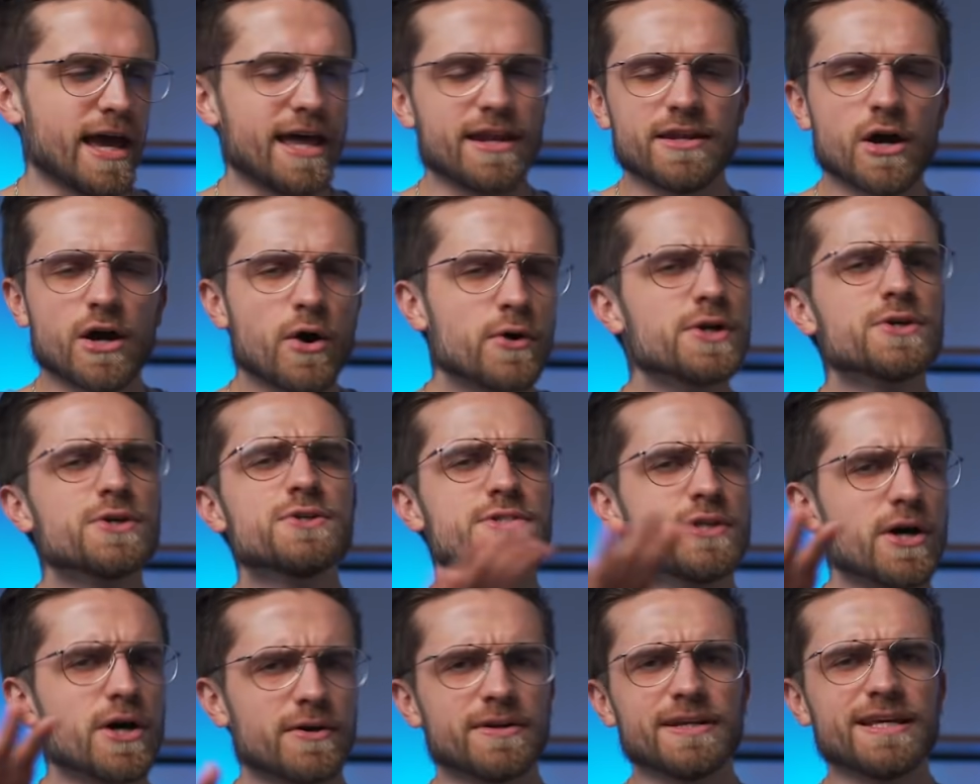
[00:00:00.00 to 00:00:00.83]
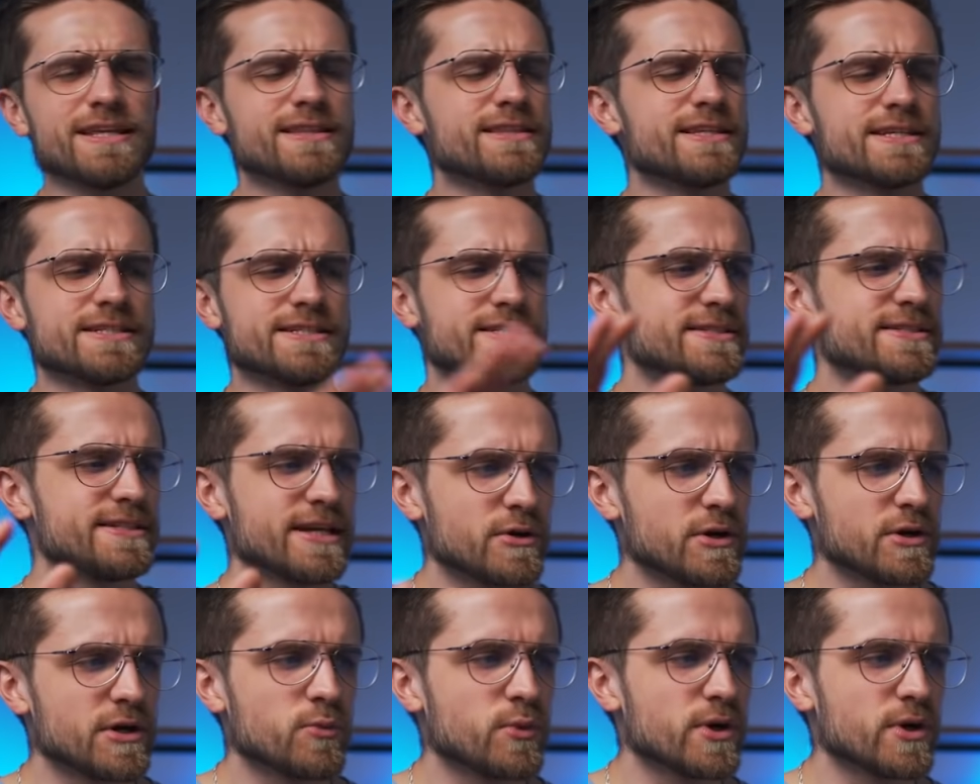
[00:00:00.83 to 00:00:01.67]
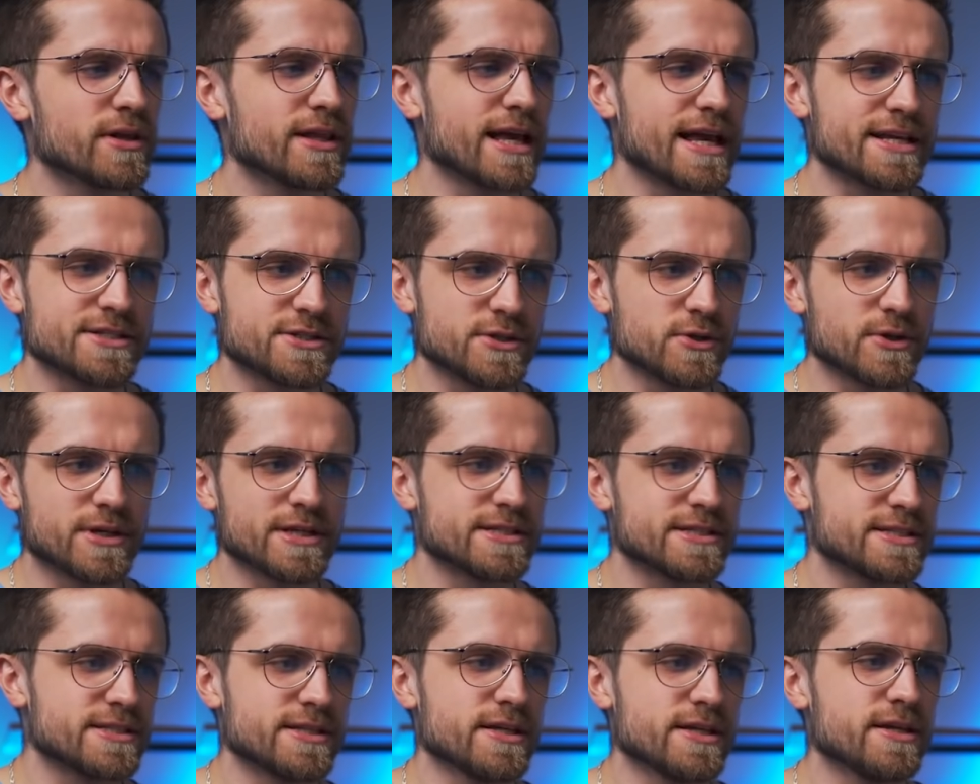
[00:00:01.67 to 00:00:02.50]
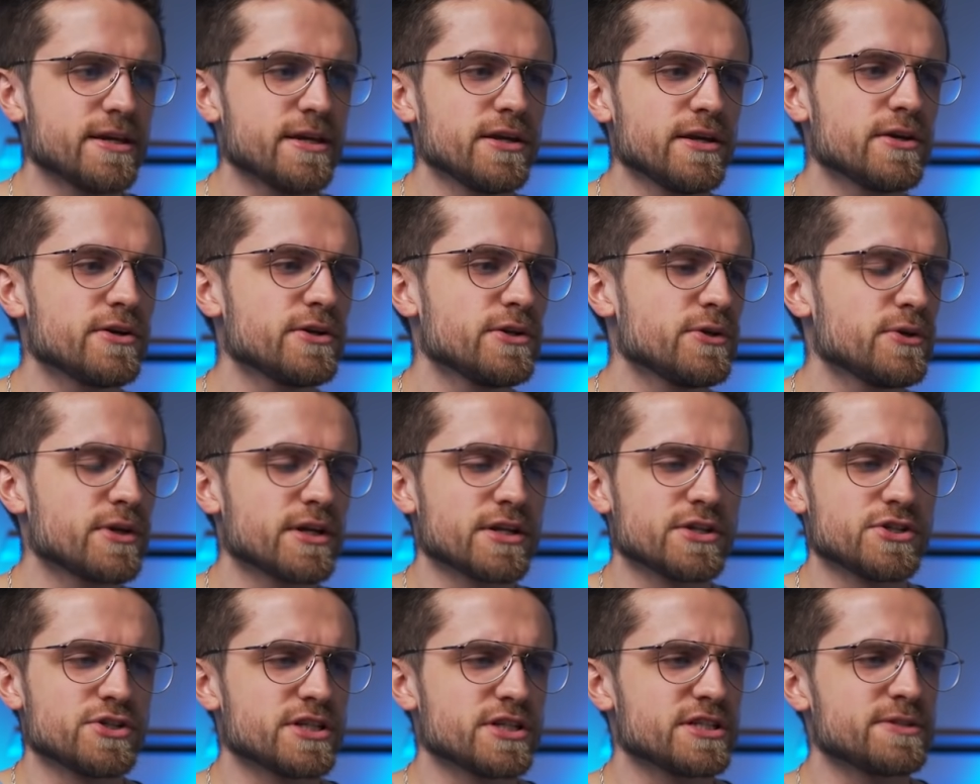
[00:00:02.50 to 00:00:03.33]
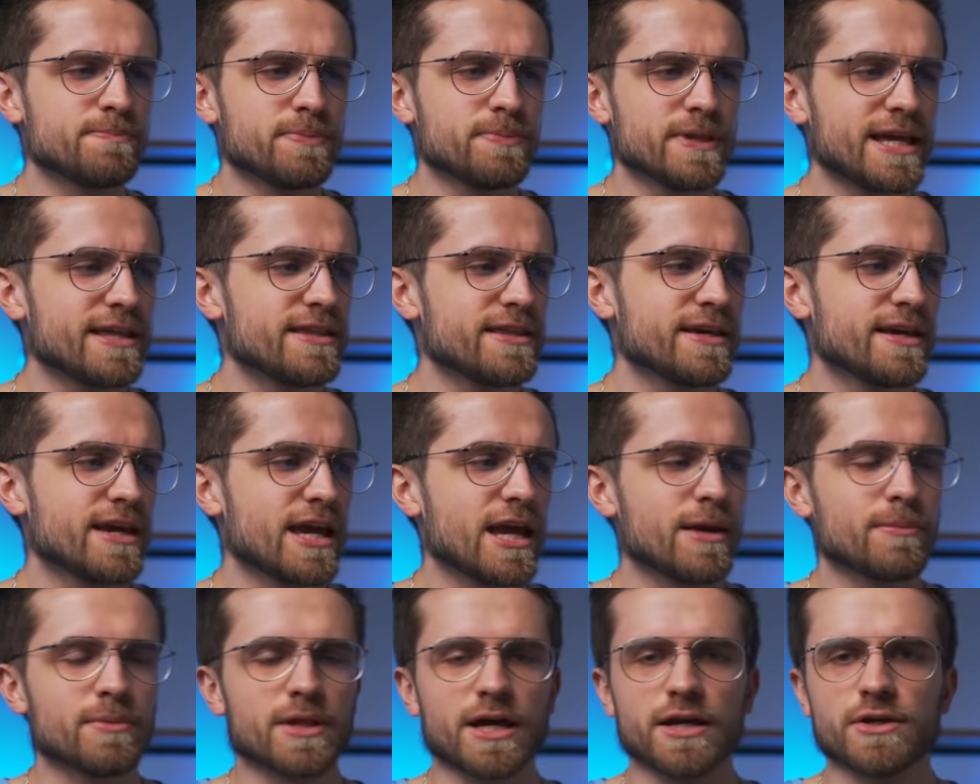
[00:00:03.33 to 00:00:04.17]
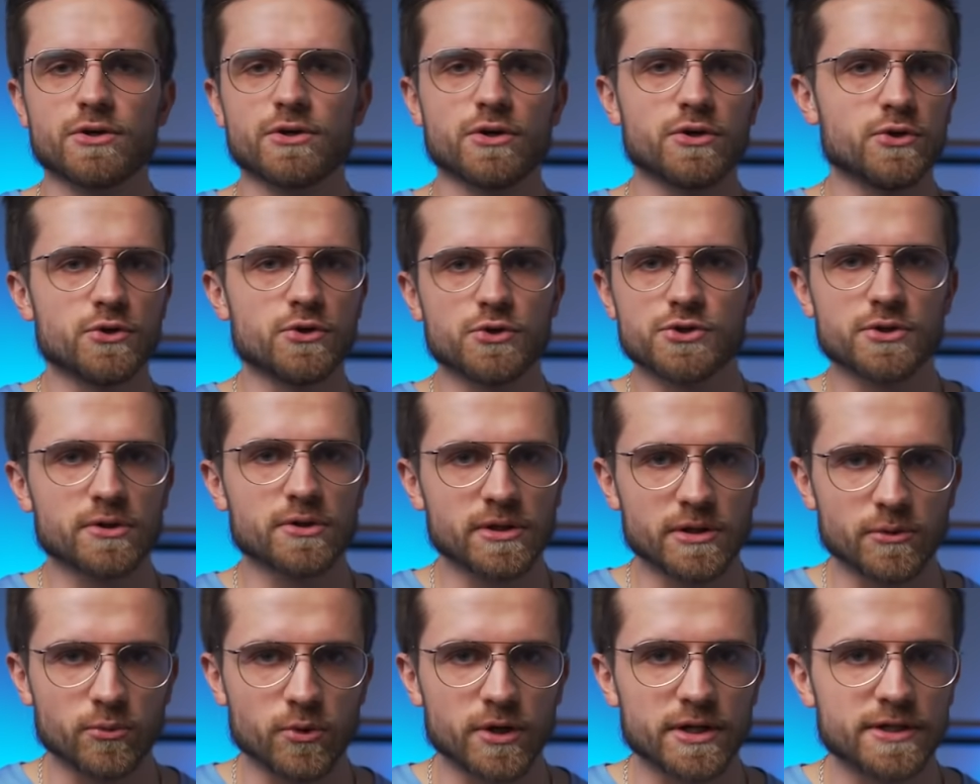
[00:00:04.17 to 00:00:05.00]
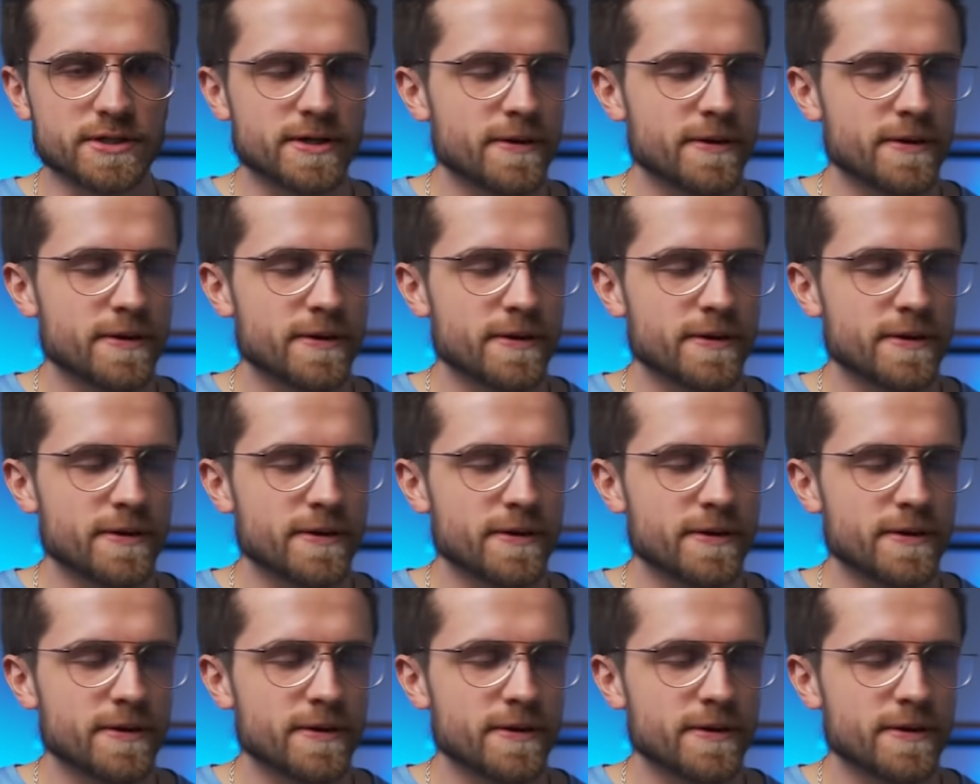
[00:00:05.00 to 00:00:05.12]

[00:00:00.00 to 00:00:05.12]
And no, you don't need the steering wheel. As you can see here, you can just play the game like you usually would.